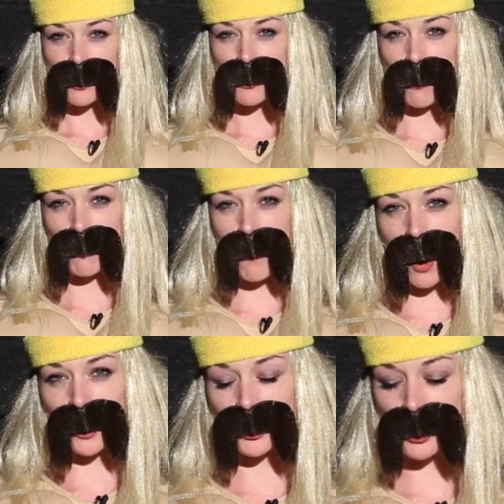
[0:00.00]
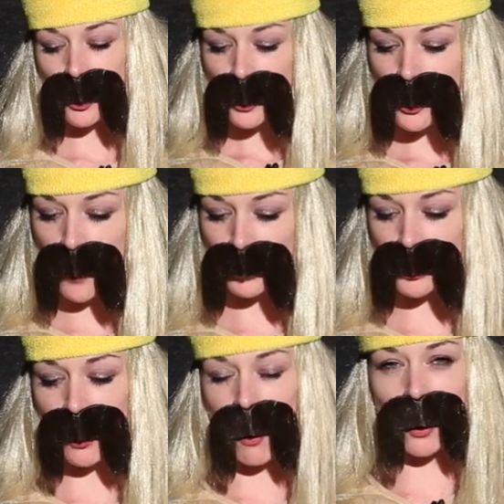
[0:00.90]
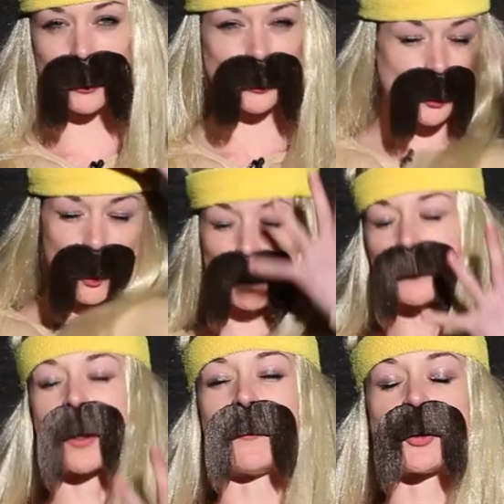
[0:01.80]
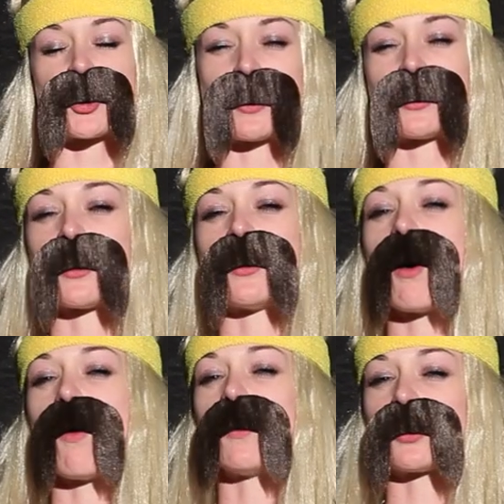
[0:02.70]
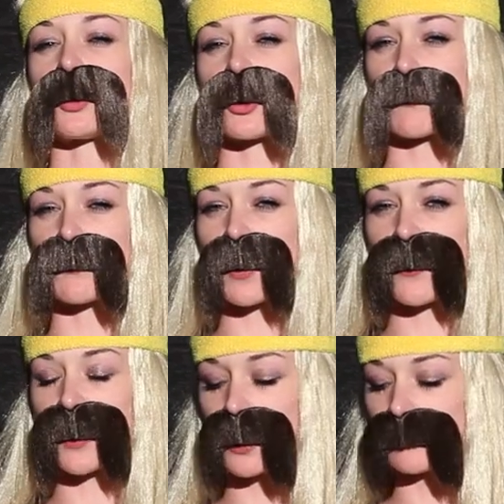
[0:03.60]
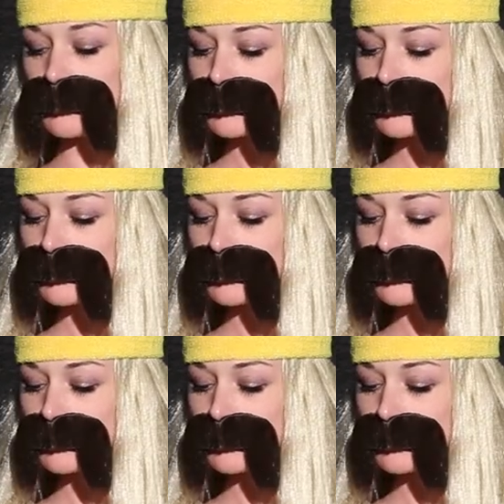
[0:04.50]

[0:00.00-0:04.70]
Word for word: No marks, no scars, no blemishes on the Hulkster, brother.